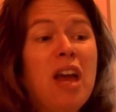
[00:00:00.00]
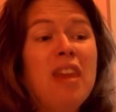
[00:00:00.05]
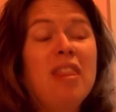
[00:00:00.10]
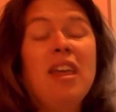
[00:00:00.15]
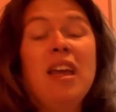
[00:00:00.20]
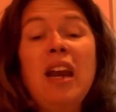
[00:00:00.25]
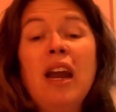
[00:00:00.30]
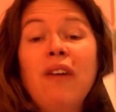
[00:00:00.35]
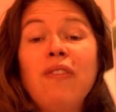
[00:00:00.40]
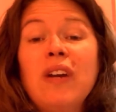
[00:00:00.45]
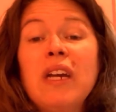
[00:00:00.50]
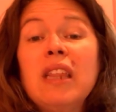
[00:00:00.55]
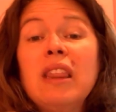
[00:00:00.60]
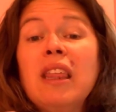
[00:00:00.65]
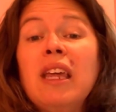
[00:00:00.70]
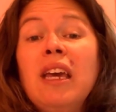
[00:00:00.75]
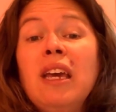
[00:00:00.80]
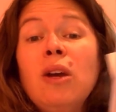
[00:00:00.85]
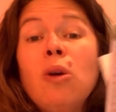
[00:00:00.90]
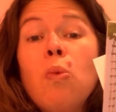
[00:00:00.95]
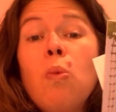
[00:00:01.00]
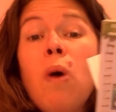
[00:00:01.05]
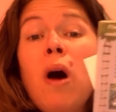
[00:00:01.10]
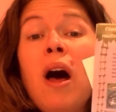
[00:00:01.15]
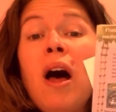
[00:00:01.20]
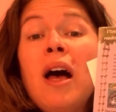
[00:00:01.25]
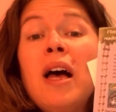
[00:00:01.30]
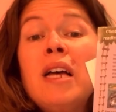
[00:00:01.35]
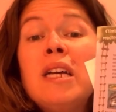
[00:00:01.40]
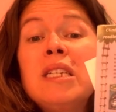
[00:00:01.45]
Then everything
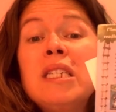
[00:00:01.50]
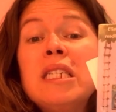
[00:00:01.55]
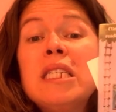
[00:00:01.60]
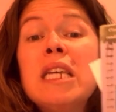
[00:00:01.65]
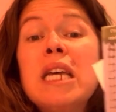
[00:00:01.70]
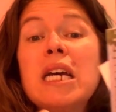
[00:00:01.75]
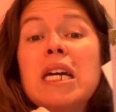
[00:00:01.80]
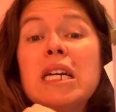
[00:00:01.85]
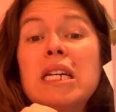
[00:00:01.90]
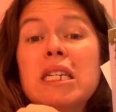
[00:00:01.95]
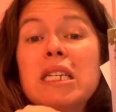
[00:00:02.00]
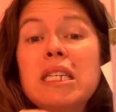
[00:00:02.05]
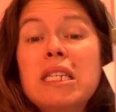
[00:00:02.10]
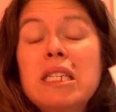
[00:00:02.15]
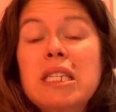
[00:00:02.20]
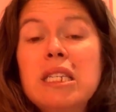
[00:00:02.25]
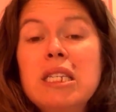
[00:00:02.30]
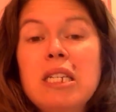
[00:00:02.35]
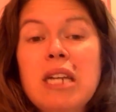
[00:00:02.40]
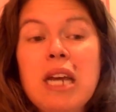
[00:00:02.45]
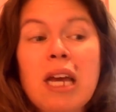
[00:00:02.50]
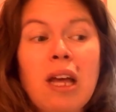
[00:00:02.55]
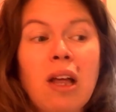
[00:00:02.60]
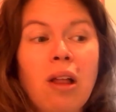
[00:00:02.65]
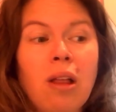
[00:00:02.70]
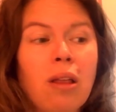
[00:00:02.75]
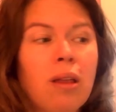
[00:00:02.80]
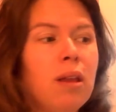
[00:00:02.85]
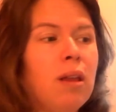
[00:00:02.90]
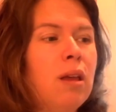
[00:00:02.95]
was still.